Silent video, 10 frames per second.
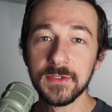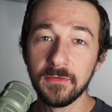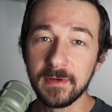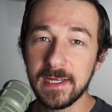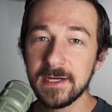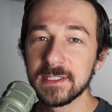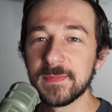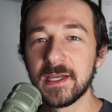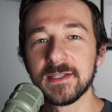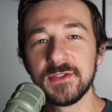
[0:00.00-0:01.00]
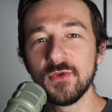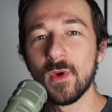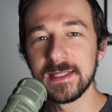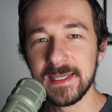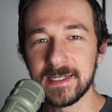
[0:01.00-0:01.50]
So if you're here, it's because you
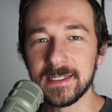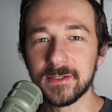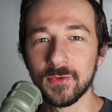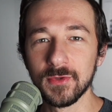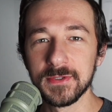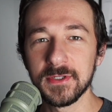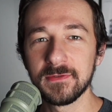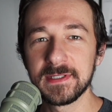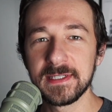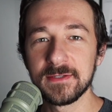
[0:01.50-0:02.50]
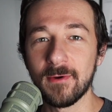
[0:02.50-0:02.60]
want to get Google services